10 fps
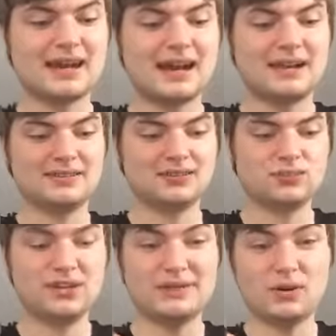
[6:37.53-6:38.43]
and
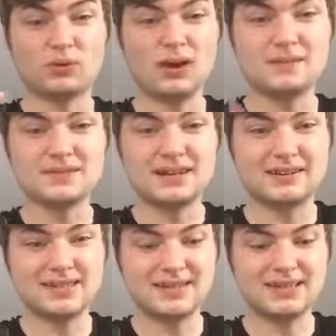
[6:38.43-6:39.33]
Grima
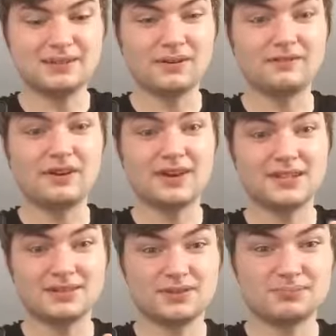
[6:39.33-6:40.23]
Wormtongue, his evil
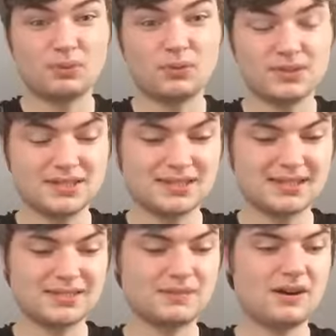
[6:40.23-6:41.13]
advisor, is poisoning
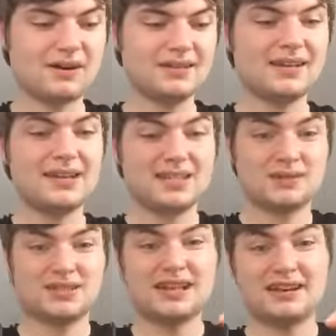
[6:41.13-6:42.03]
his mind. To
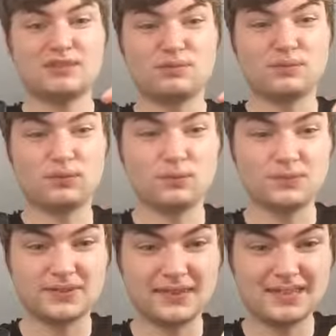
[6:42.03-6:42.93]
which Gandalf
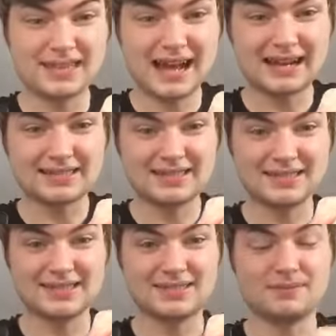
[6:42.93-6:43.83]
performs this
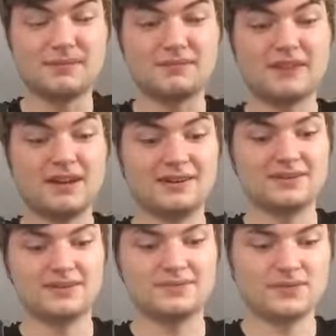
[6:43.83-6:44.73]
exorcism on
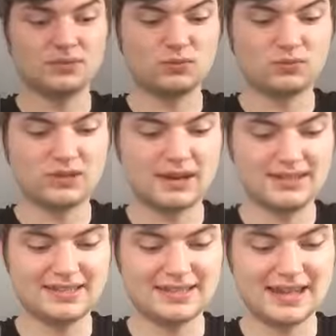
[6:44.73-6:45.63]
Théoden, and
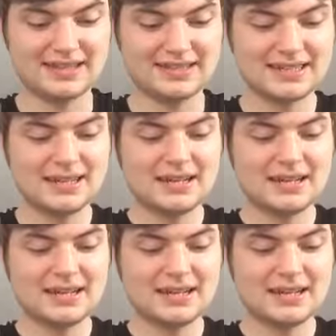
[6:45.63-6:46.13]
he gets